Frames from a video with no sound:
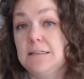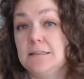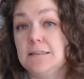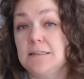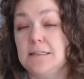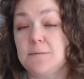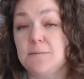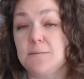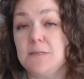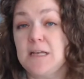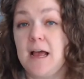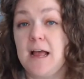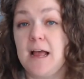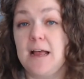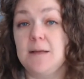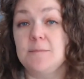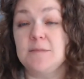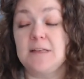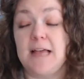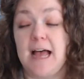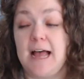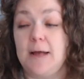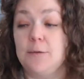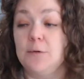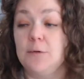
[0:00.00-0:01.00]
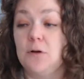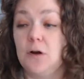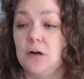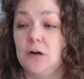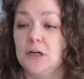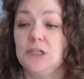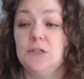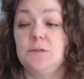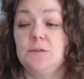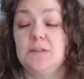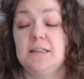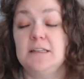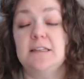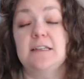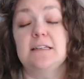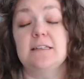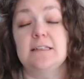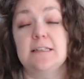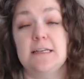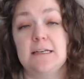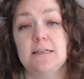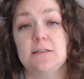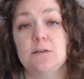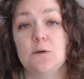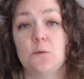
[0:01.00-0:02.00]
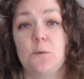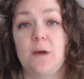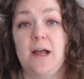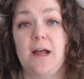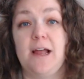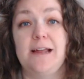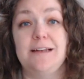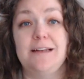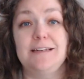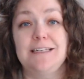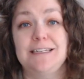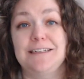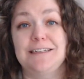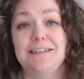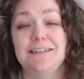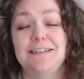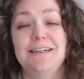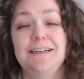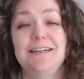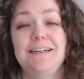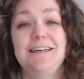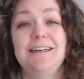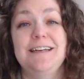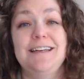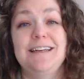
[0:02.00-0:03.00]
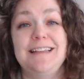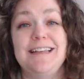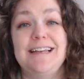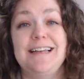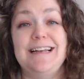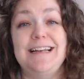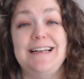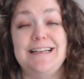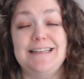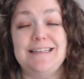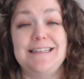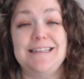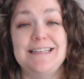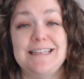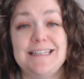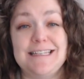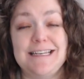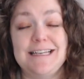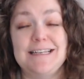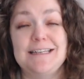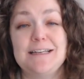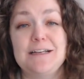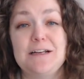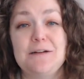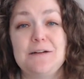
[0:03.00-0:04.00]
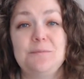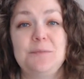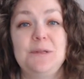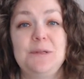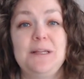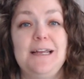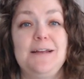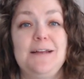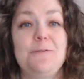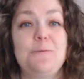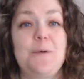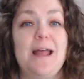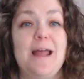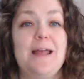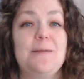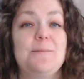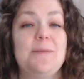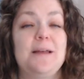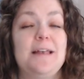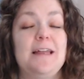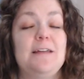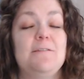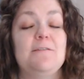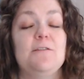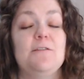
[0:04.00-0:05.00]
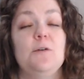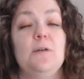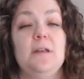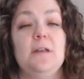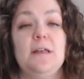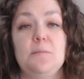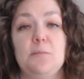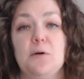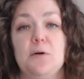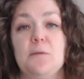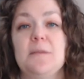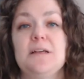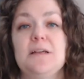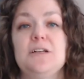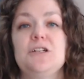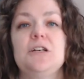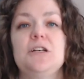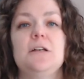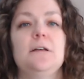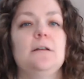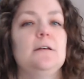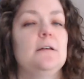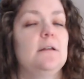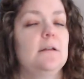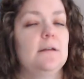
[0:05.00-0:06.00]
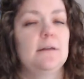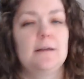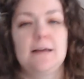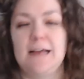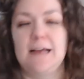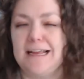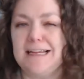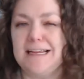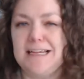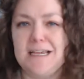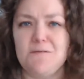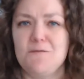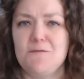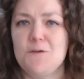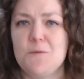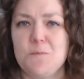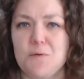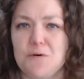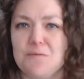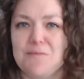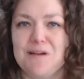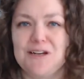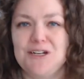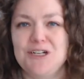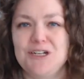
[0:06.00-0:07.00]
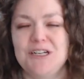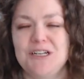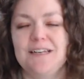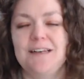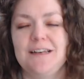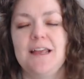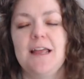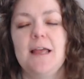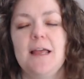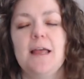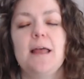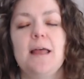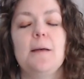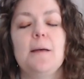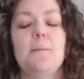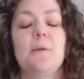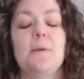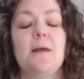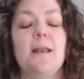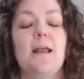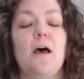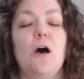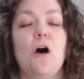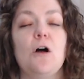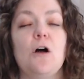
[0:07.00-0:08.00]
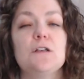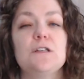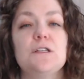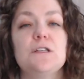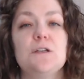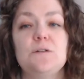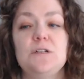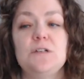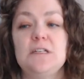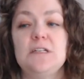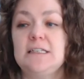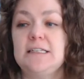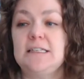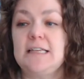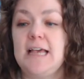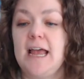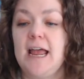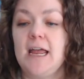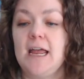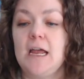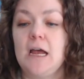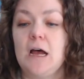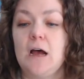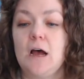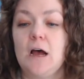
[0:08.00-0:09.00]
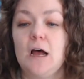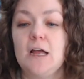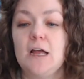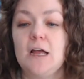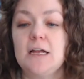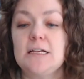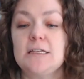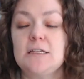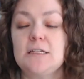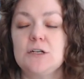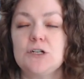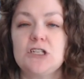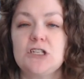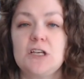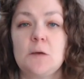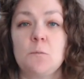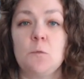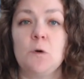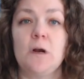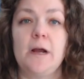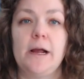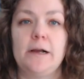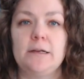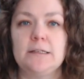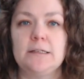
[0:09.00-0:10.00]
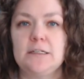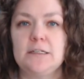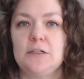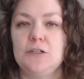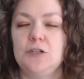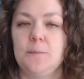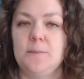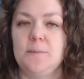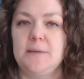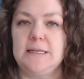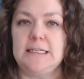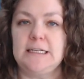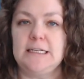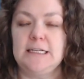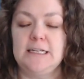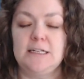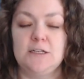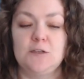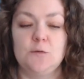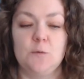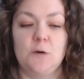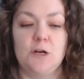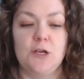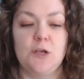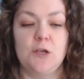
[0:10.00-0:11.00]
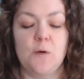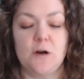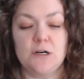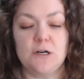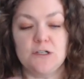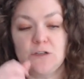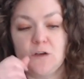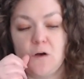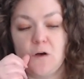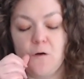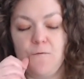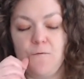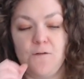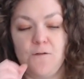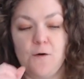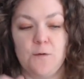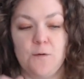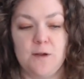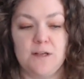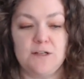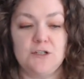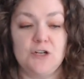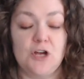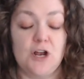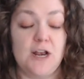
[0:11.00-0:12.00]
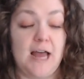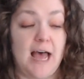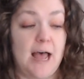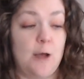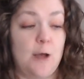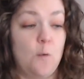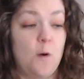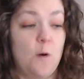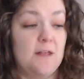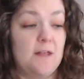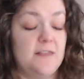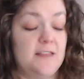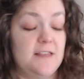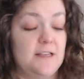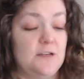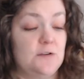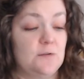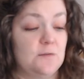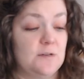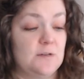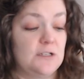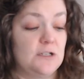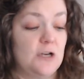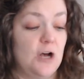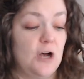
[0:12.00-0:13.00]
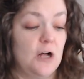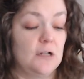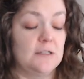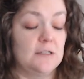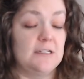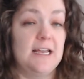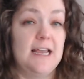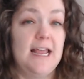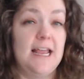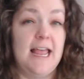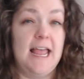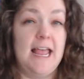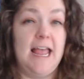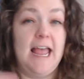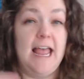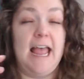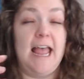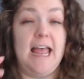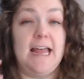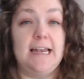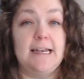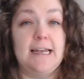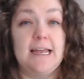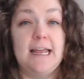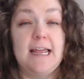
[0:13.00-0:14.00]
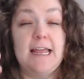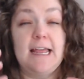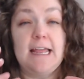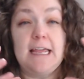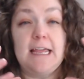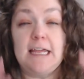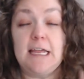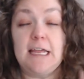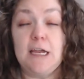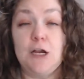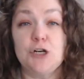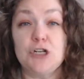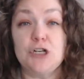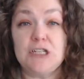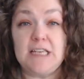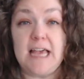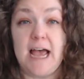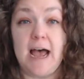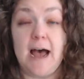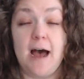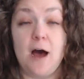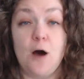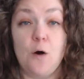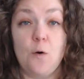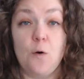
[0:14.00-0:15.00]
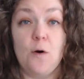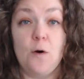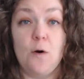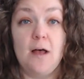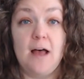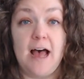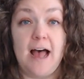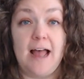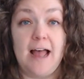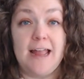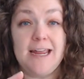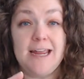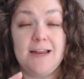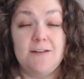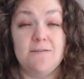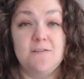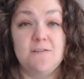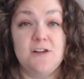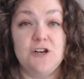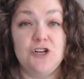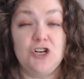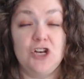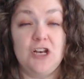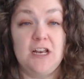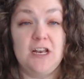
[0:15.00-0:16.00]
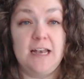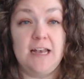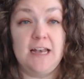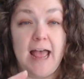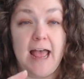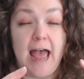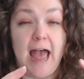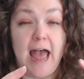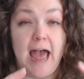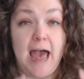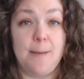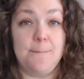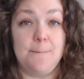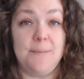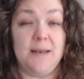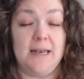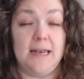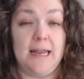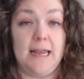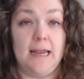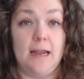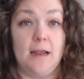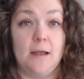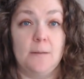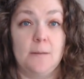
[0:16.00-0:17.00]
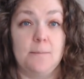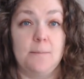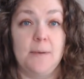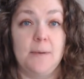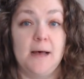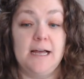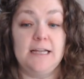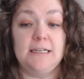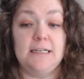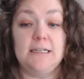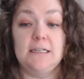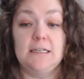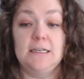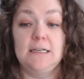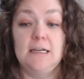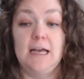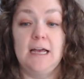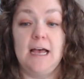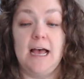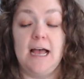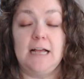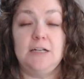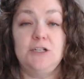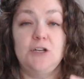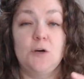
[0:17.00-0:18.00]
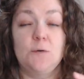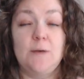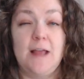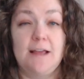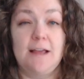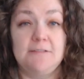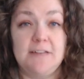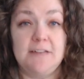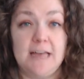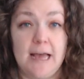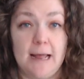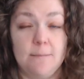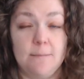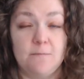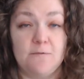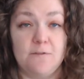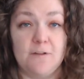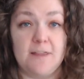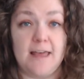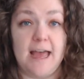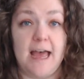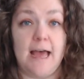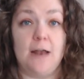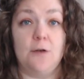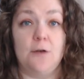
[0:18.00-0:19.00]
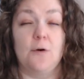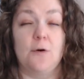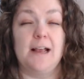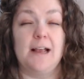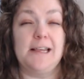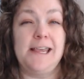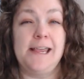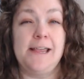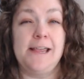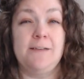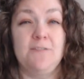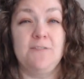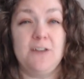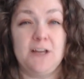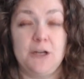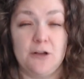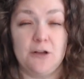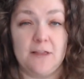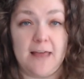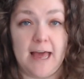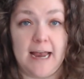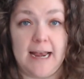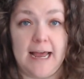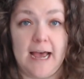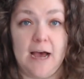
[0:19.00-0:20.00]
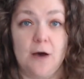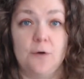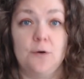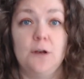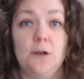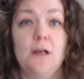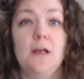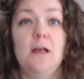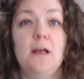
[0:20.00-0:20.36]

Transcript: Sometimes I would argue that this is a way this is a complete way, but if you need permission, I give you permission. But also to say, is there somewhere else in your business where you are so focused on, I want this result, and here's how I envision it happening, but I don't have time for that, or I can't figure that out.